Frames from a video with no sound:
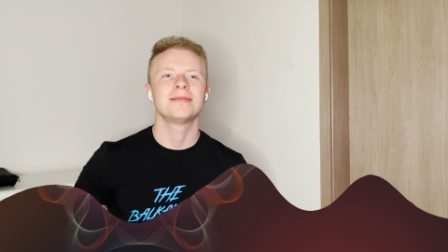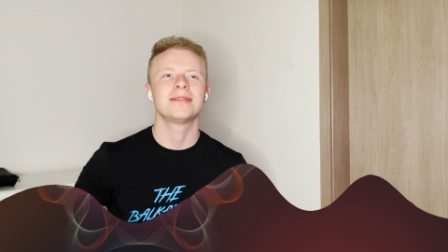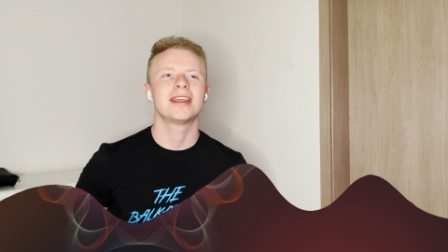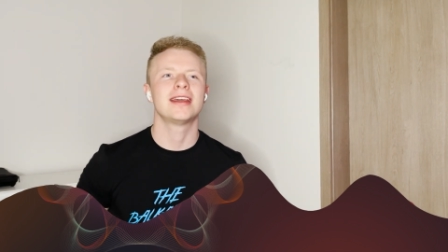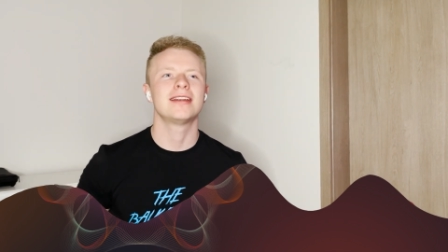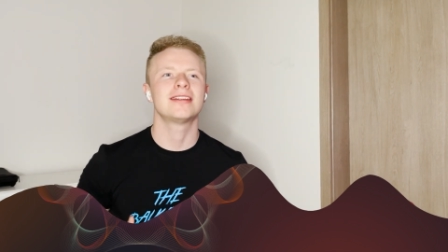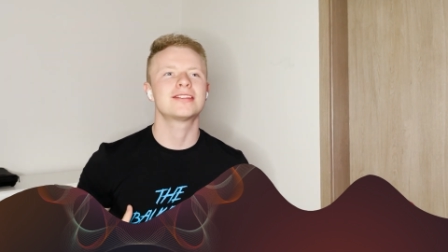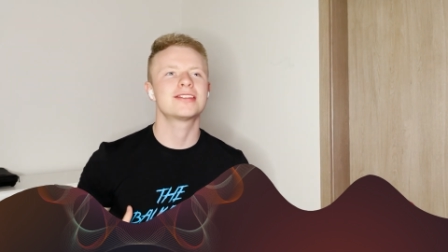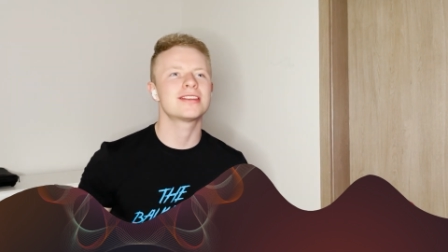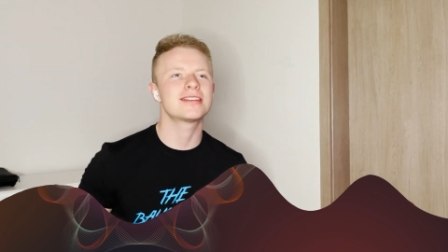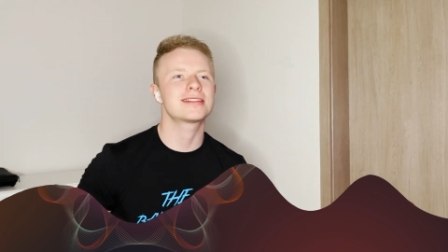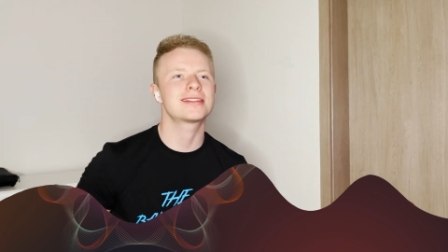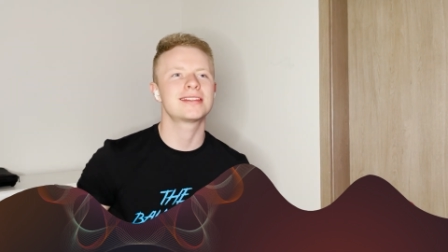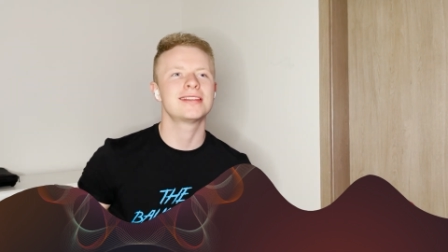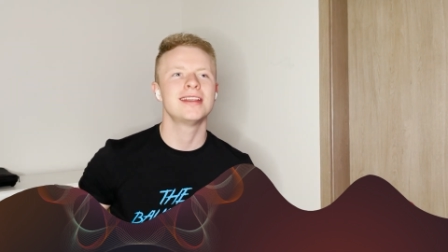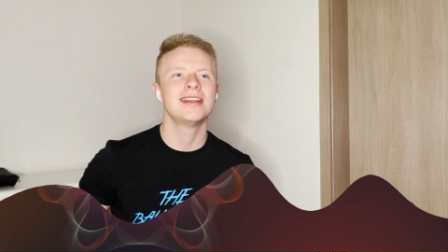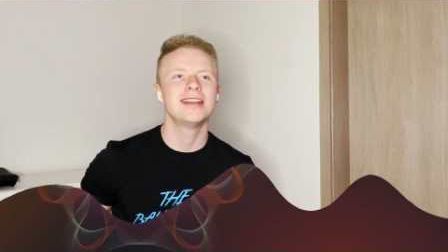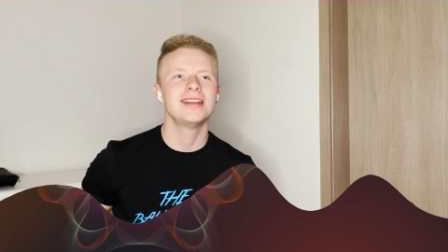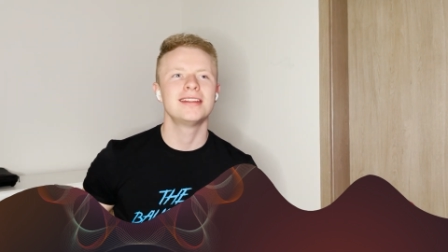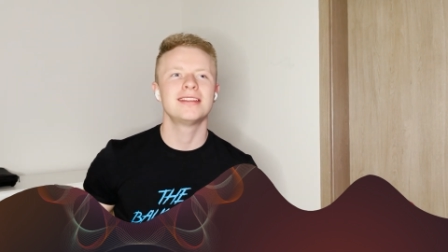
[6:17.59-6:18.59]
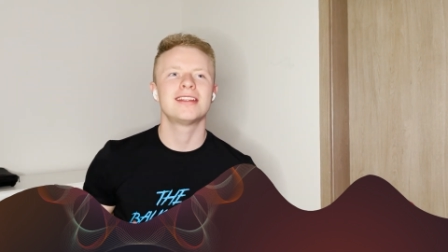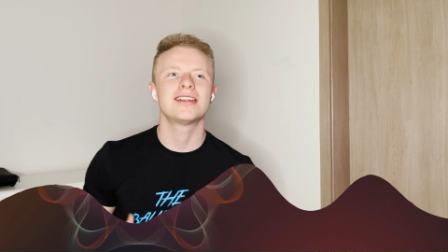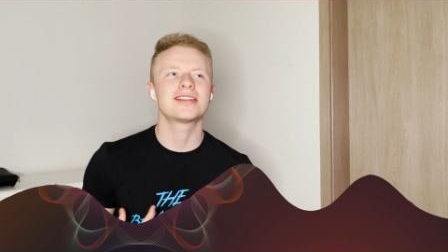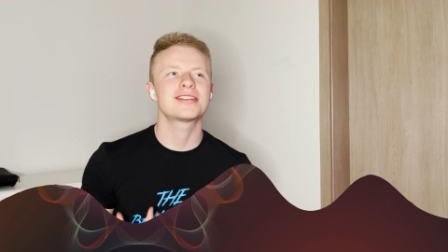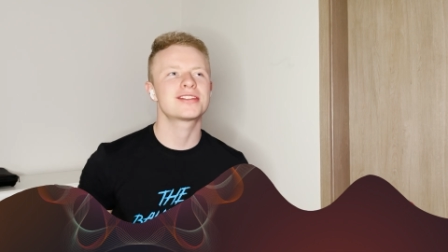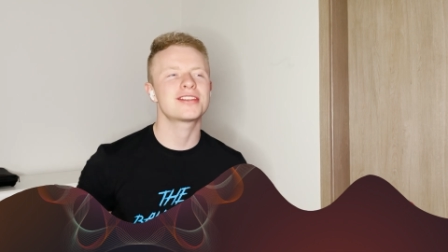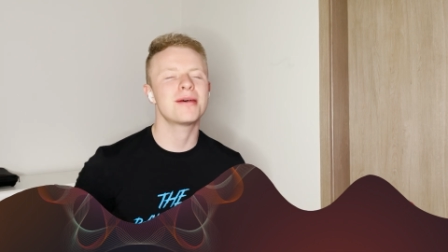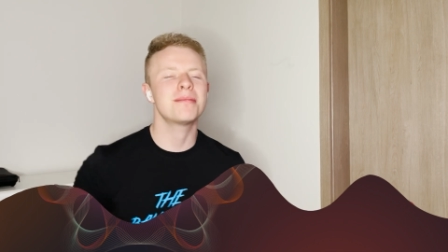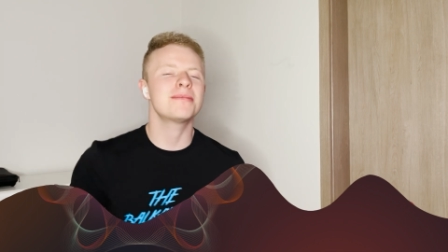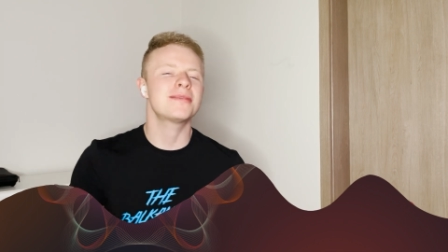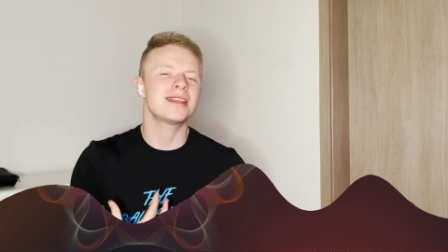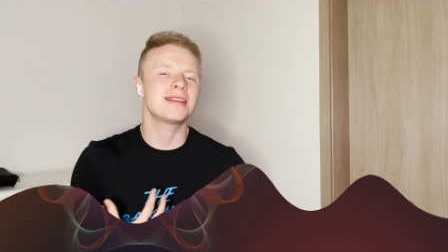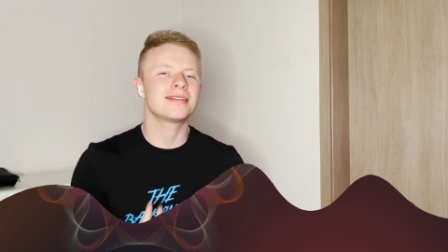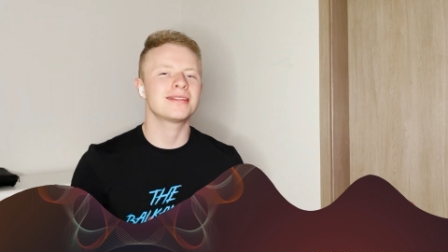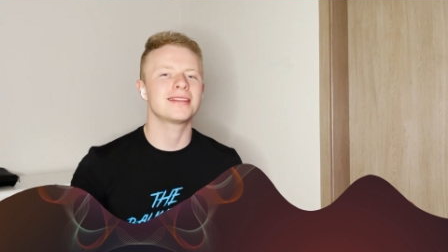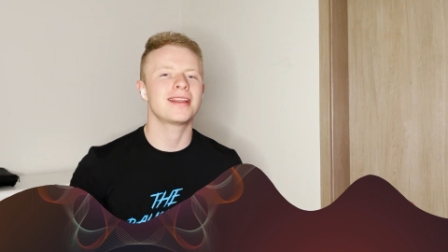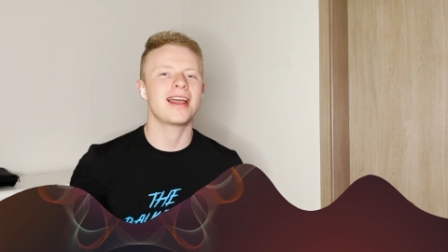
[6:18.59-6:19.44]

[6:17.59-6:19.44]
and it just, there's something,